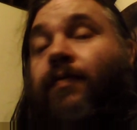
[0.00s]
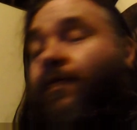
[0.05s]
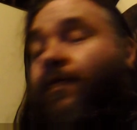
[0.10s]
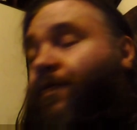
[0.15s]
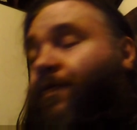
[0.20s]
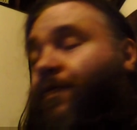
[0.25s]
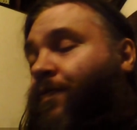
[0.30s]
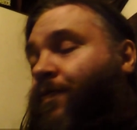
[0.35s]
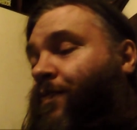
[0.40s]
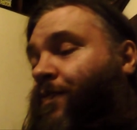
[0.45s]

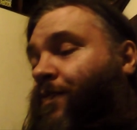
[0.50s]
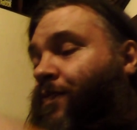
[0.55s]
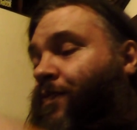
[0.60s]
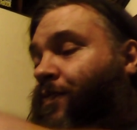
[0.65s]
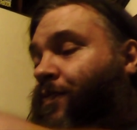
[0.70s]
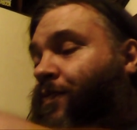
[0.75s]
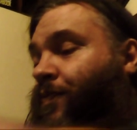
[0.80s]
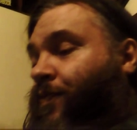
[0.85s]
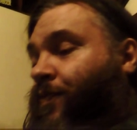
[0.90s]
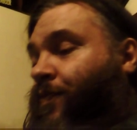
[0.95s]

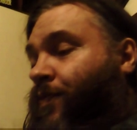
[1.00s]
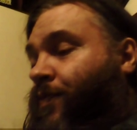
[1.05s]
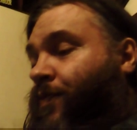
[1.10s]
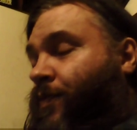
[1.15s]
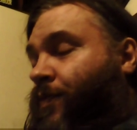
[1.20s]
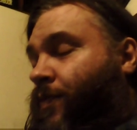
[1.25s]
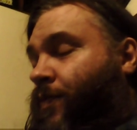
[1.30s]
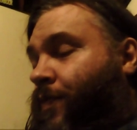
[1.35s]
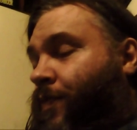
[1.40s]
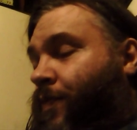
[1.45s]

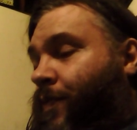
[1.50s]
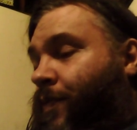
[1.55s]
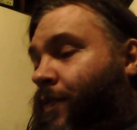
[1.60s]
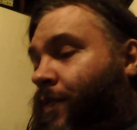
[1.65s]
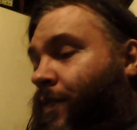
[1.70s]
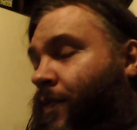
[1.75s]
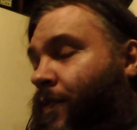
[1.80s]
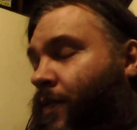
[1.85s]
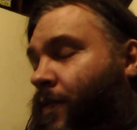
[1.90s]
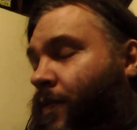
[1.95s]

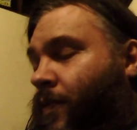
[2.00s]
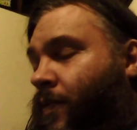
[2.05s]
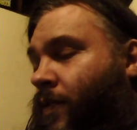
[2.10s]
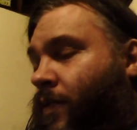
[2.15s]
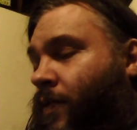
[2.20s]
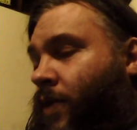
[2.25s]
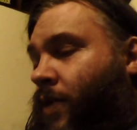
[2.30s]
Nothing is said.